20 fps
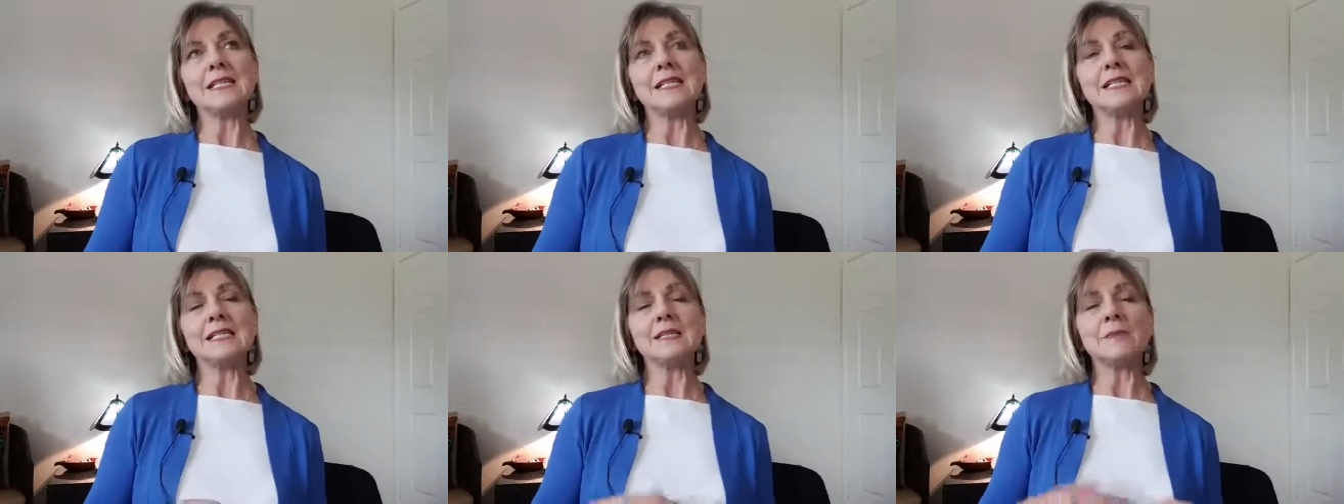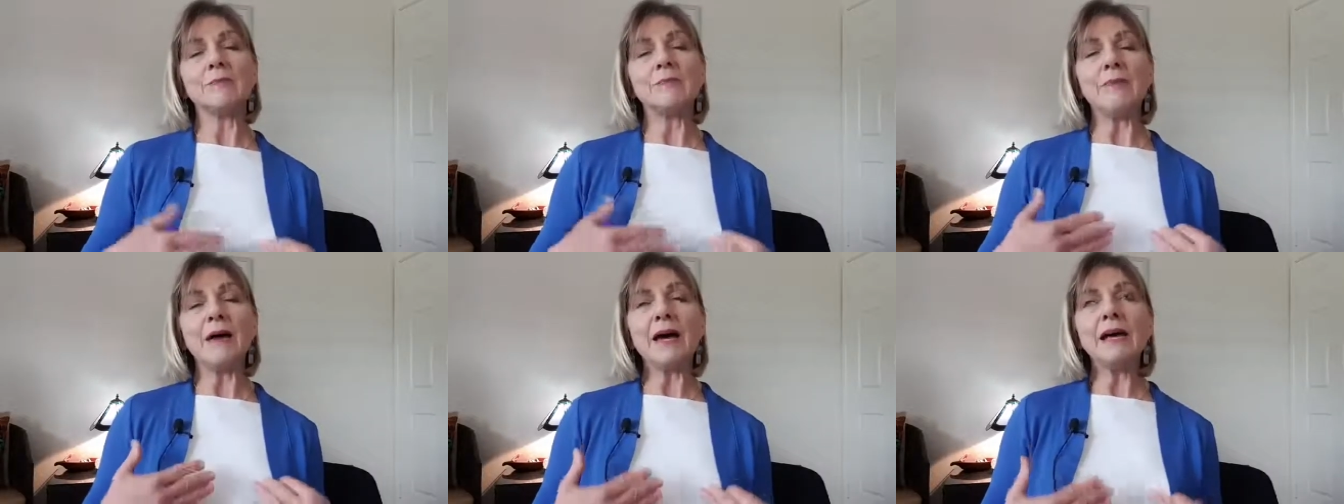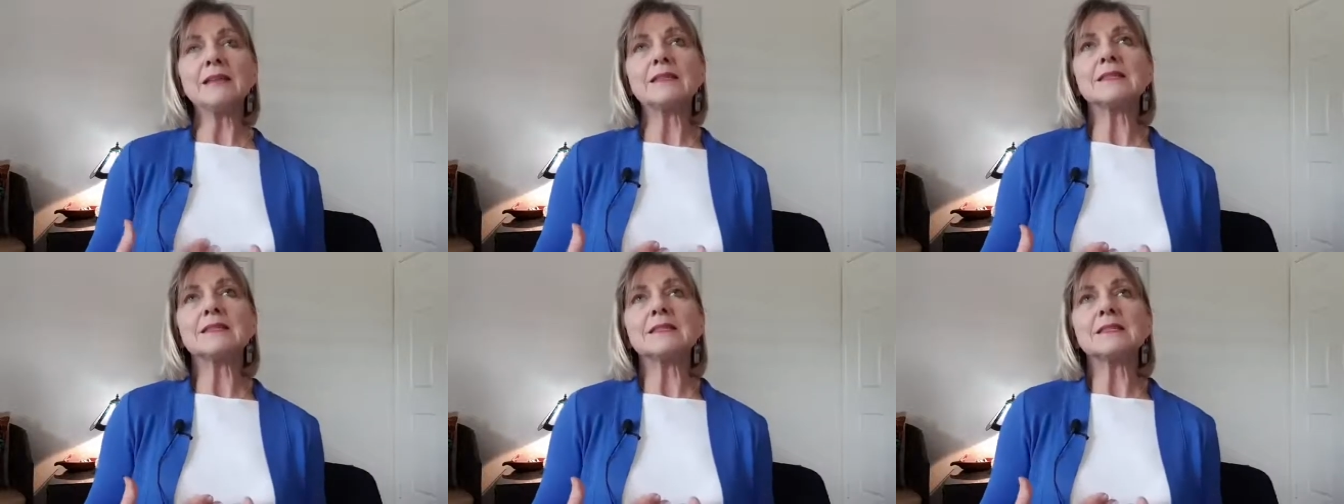it's
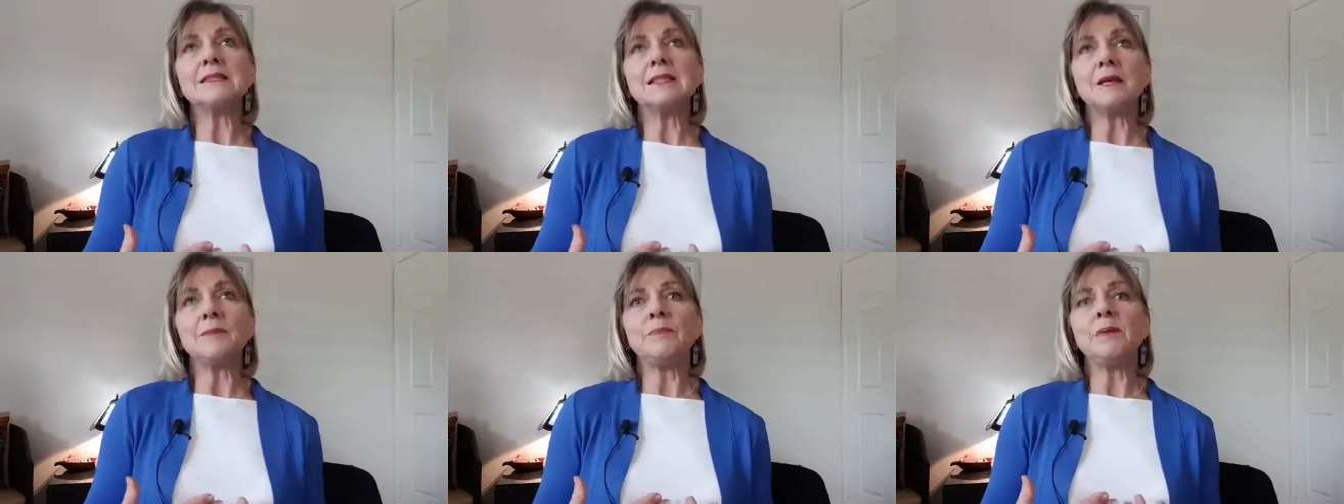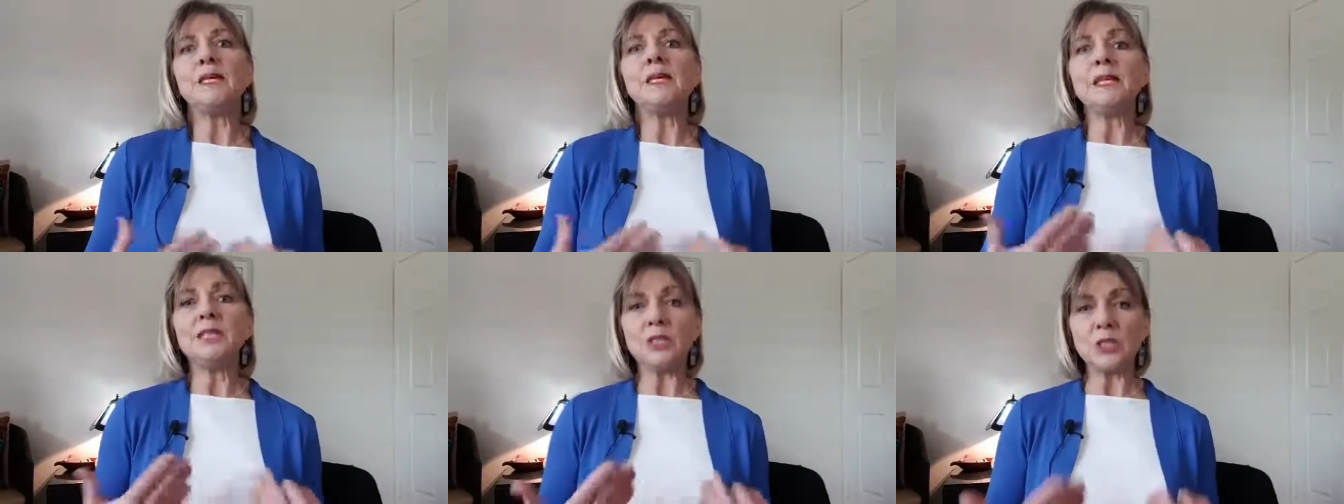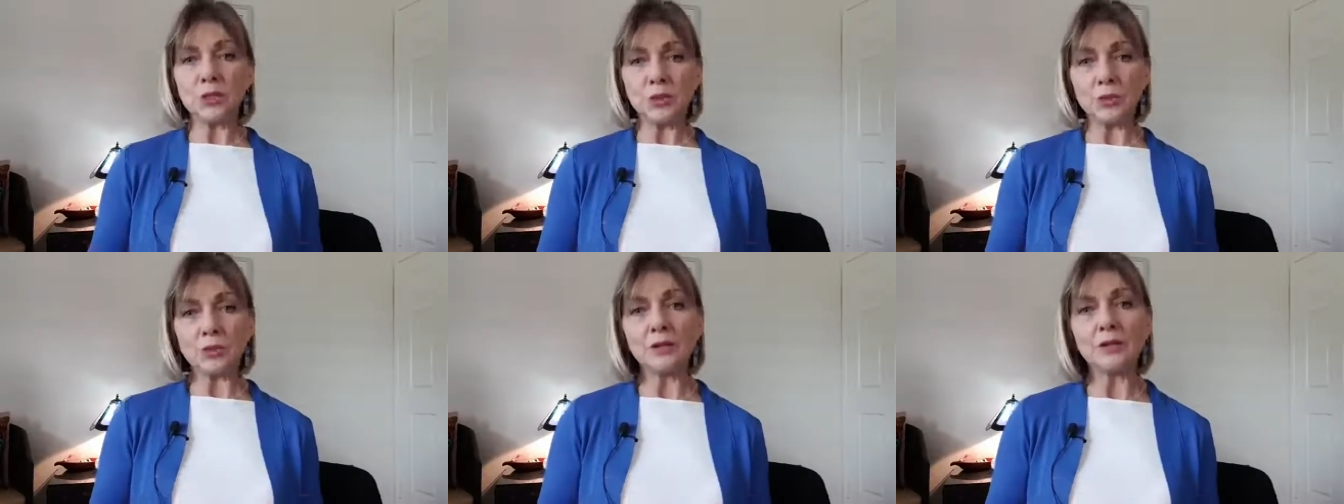about stepping
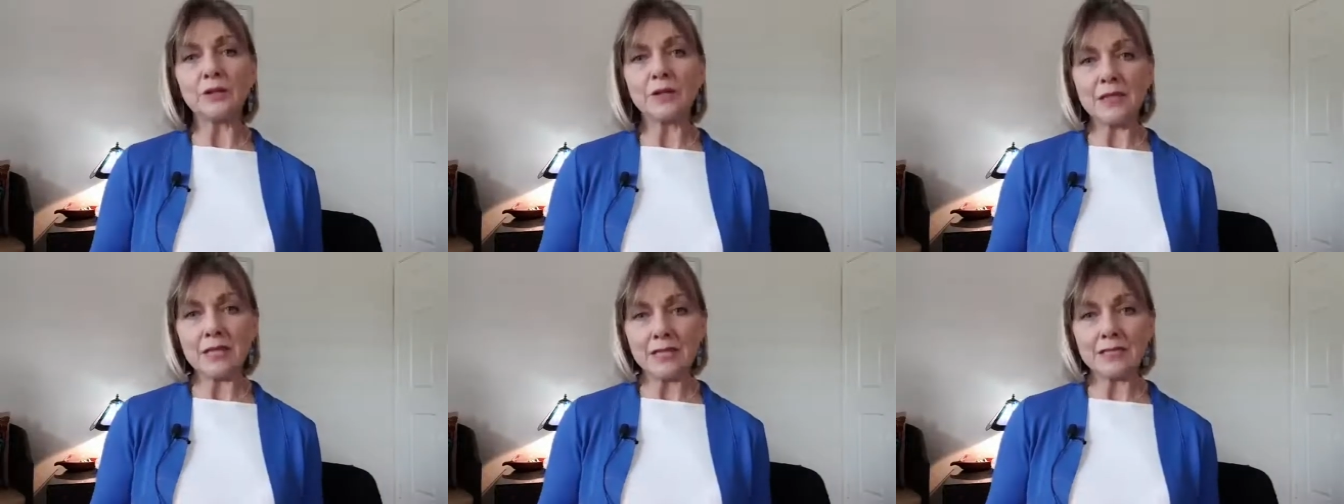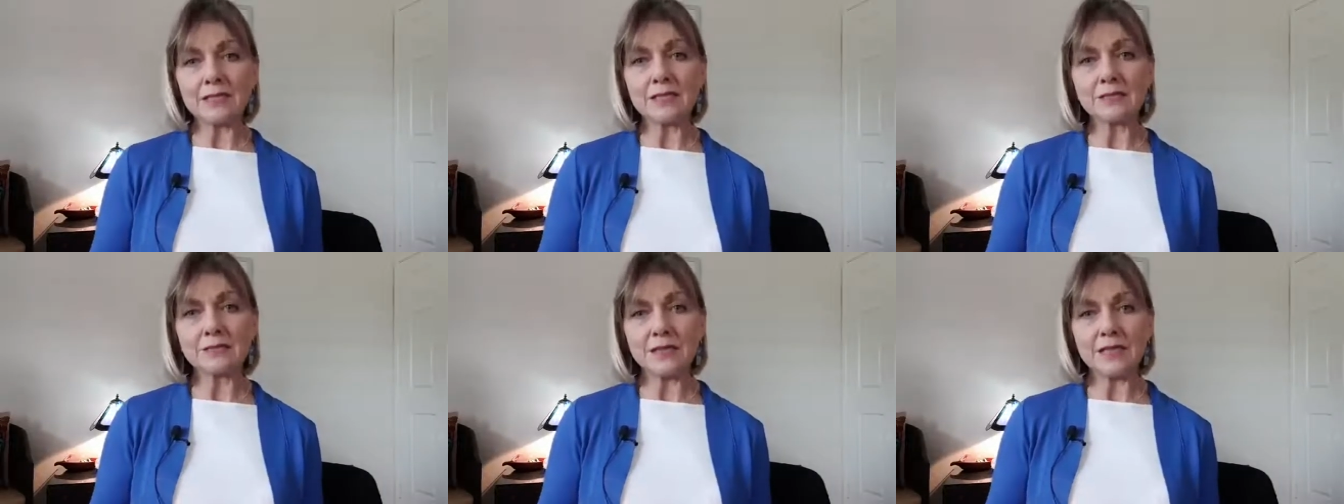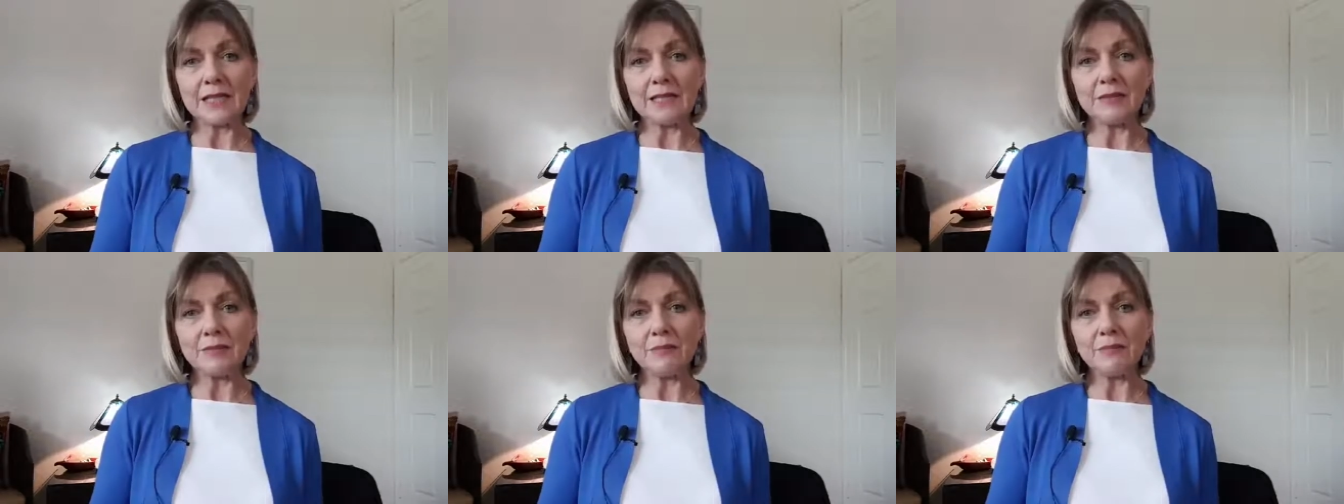into your
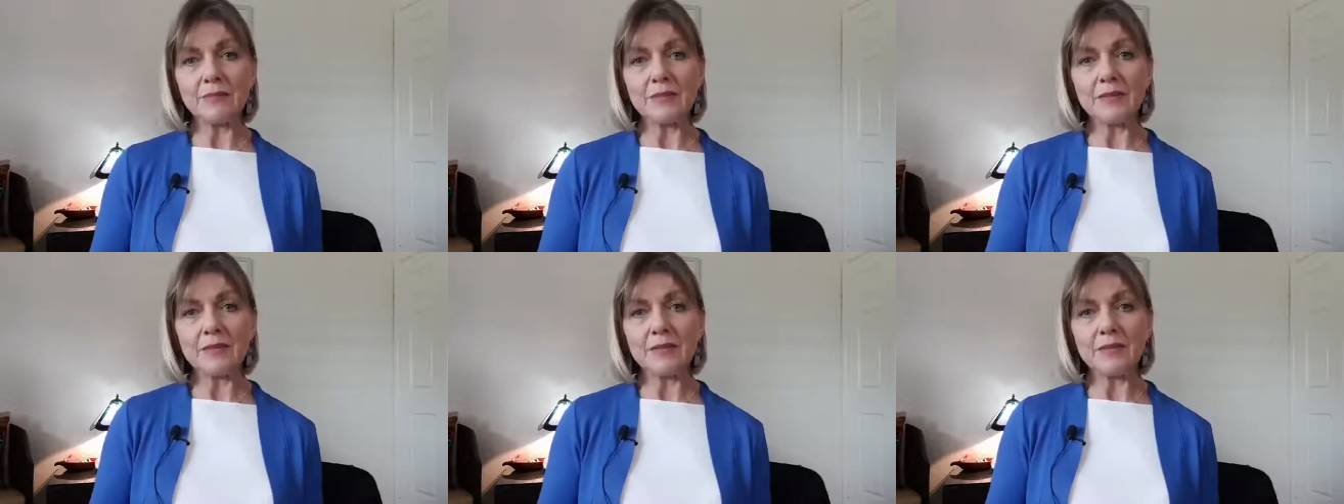creativity.